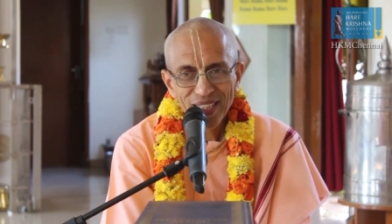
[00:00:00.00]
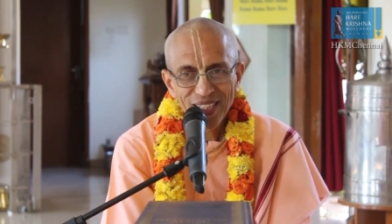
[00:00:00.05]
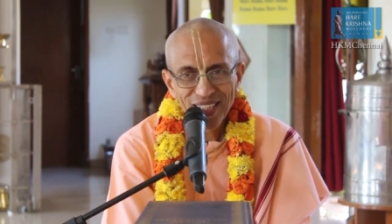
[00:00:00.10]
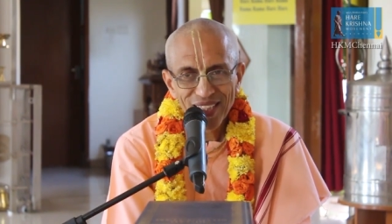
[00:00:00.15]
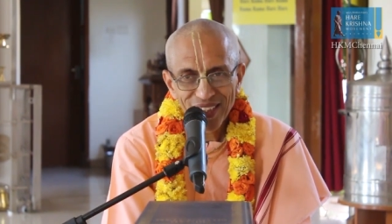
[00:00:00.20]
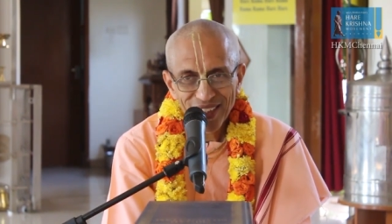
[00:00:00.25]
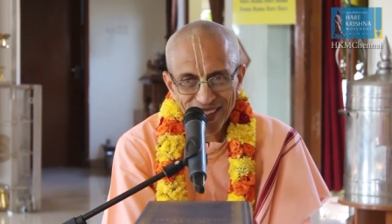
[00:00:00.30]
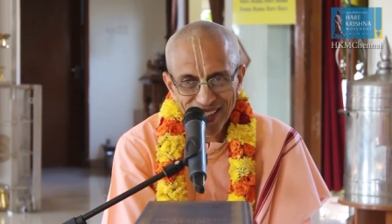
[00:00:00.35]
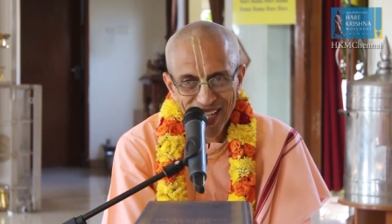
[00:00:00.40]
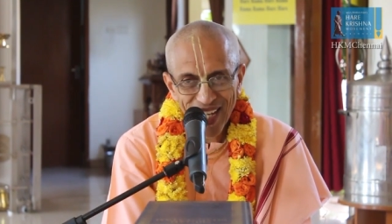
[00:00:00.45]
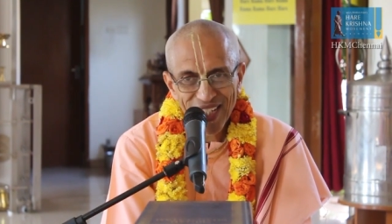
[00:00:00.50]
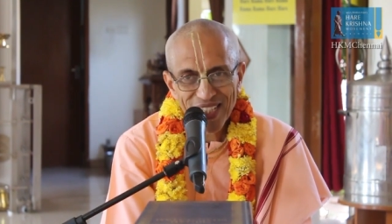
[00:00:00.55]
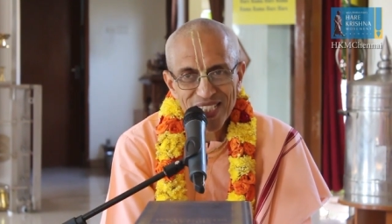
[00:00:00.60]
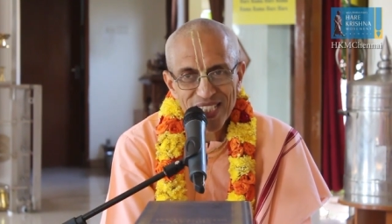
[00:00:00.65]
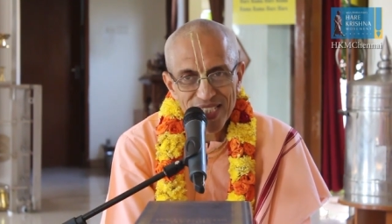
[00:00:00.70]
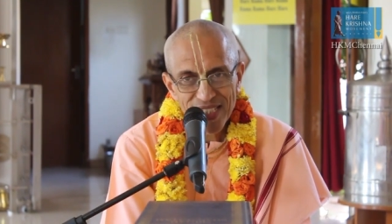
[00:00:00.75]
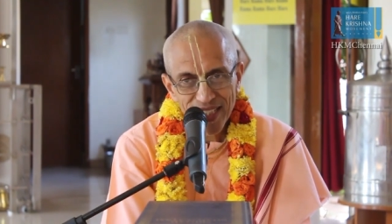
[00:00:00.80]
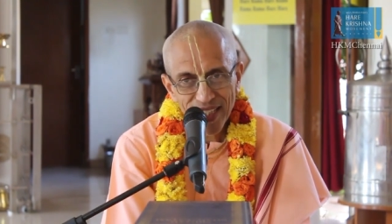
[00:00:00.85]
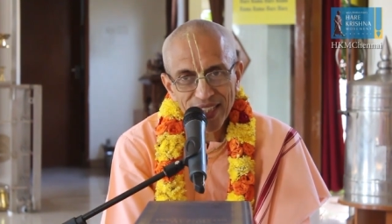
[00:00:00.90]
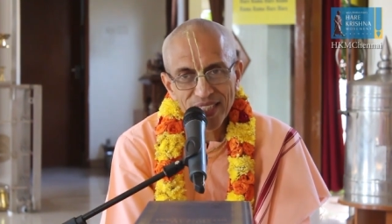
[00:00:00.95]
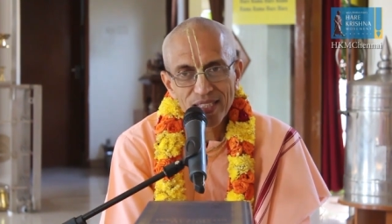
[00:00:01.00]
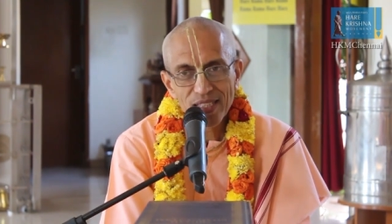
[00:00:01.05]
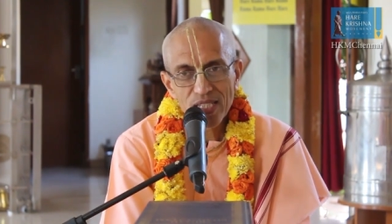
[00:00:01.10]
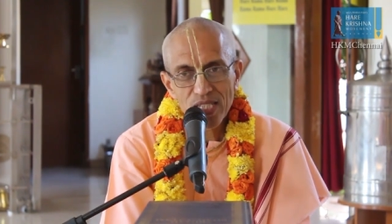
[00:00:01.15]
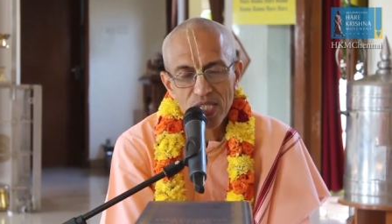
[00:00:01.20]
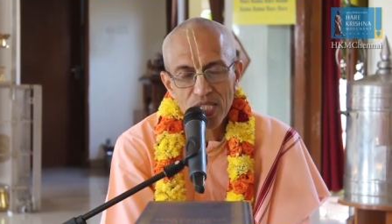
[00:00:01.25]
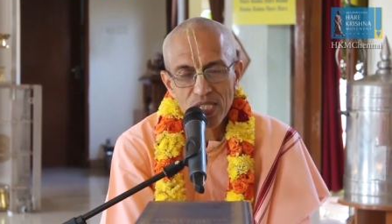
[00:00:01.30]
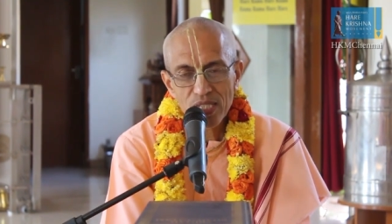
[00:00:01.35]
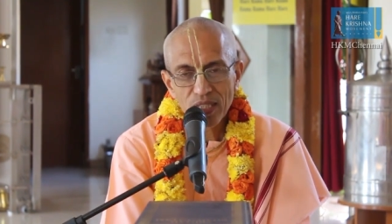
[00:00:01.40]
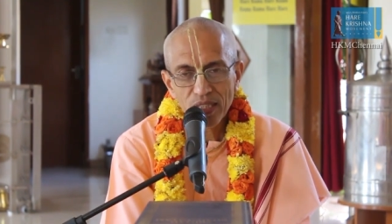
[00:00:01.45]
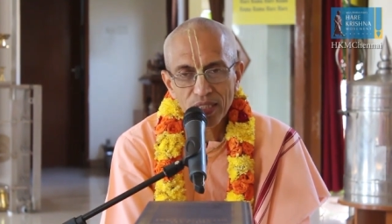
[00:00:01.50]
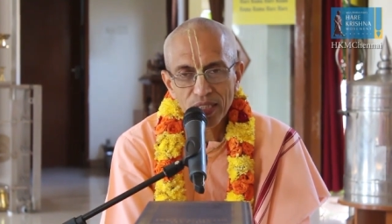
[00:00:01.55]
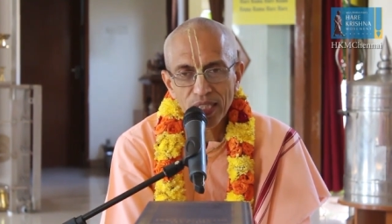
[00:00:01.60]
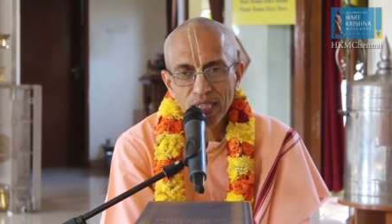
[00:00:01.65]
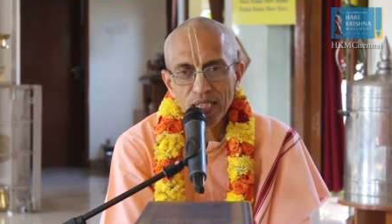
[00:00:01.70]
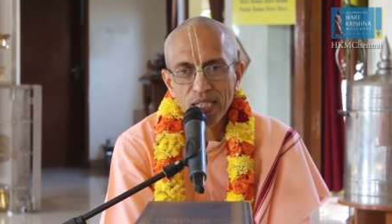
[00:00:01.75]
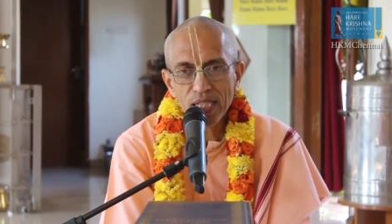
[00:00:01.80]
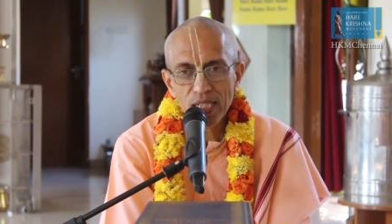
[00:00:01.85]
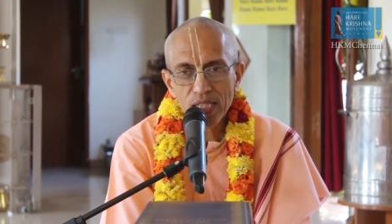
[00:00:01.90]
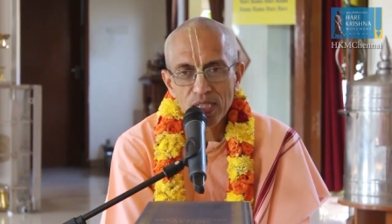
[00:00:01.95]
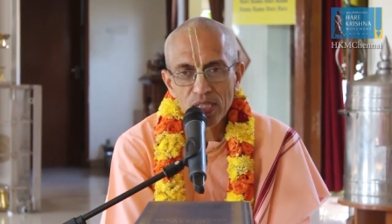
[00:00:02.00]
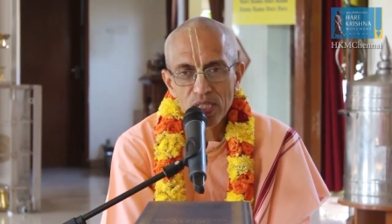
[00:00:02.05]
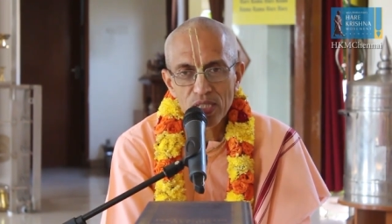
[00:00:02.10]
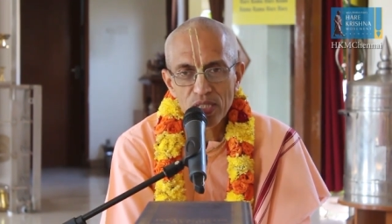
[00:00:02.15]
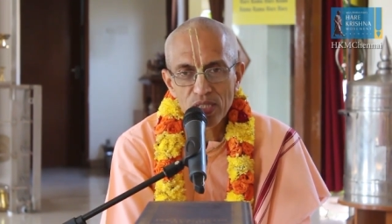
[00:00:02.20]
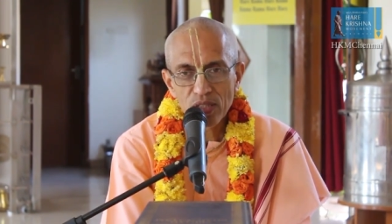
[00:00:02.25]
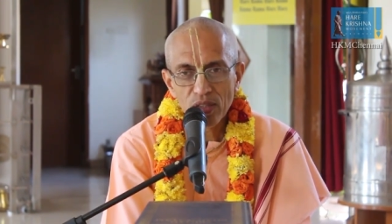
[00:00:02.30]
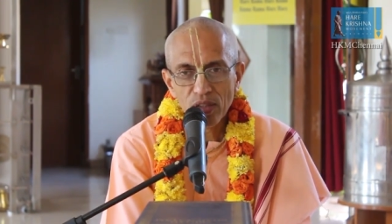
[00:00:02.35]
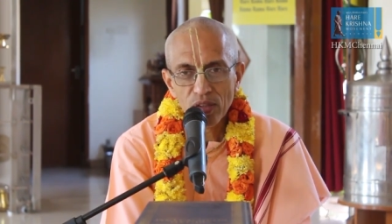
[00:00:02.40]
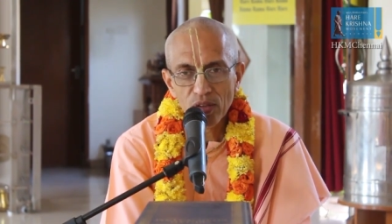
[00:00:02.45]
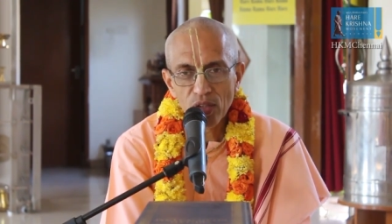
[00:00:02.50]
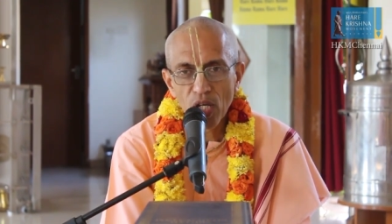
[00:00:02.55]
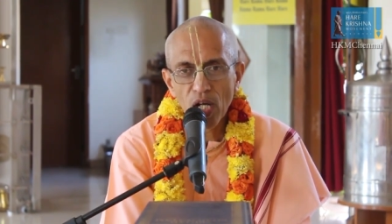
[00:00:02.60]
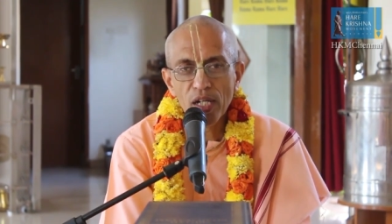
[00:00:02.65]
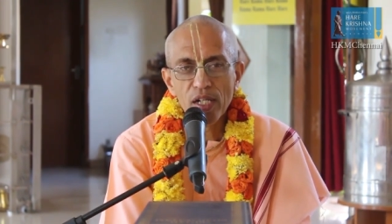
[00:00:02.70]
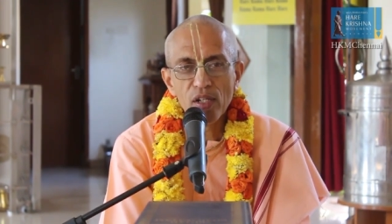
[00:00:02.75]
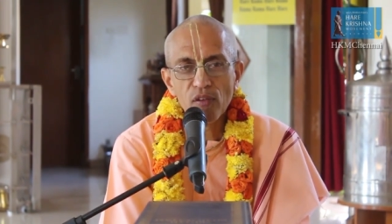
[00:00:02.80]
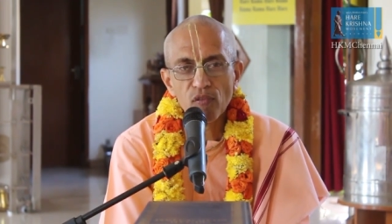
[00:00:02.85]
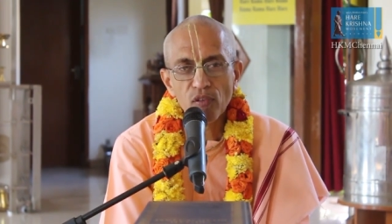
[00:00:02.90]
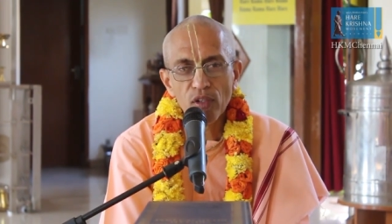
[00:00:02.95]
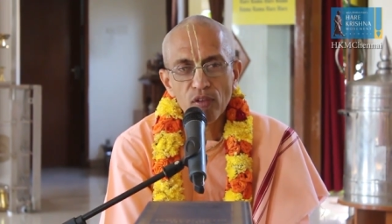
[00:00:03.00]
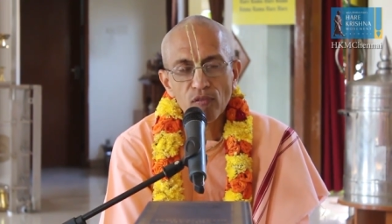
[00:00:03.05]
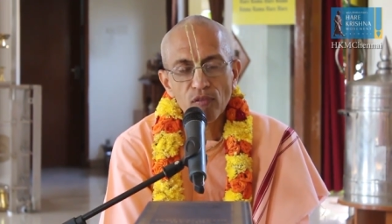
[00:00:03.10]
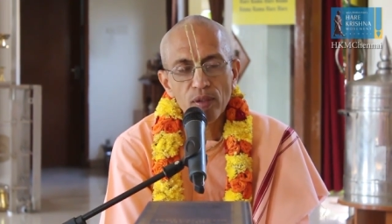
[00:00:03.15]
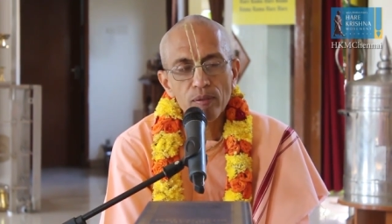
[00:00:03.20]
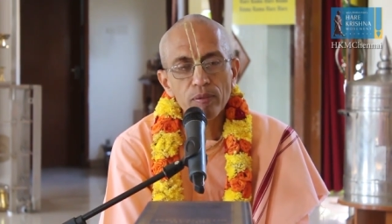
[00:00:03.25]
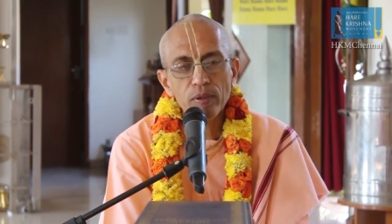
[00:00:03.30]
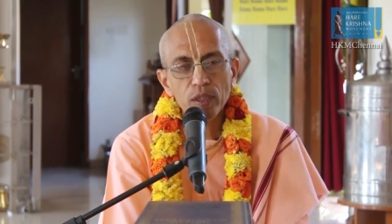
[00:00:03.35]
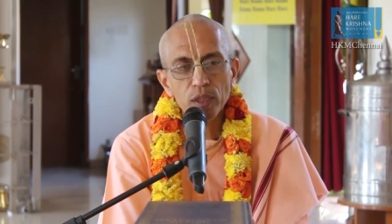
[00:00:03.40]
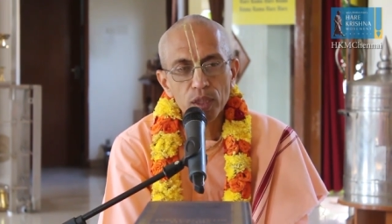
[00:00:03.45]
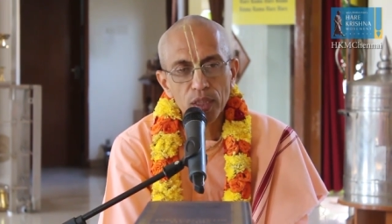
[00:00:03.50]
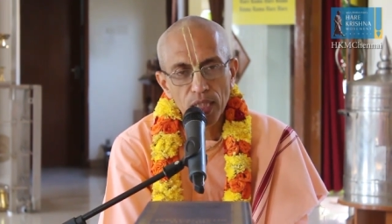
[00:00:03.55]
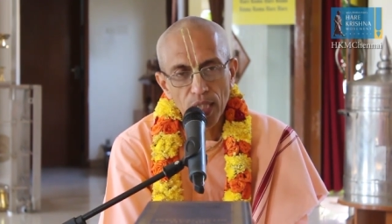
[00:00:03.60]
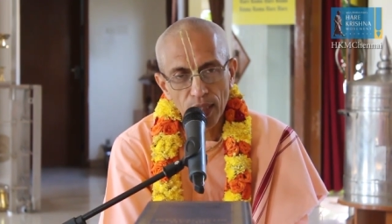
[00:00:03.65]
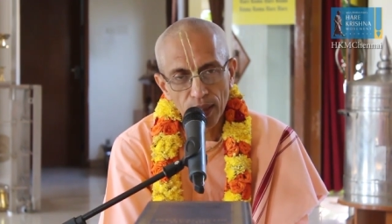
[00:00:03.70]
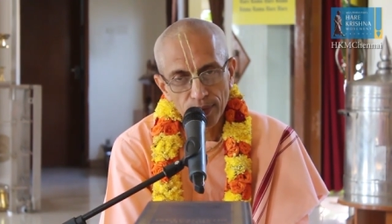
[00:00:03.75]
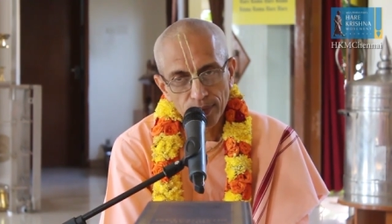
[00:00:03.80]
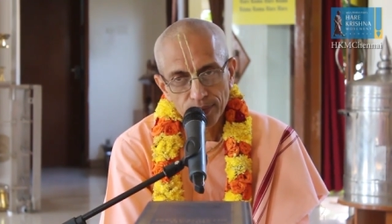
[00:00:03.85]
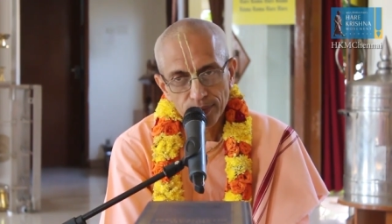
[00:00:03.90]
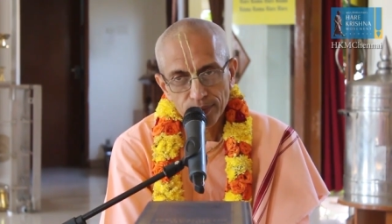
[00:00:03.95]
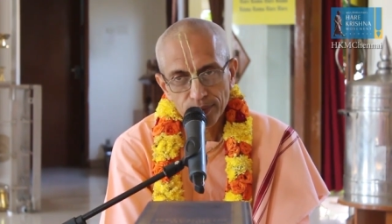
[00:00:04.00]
In that sense, he is non-different from Krishna,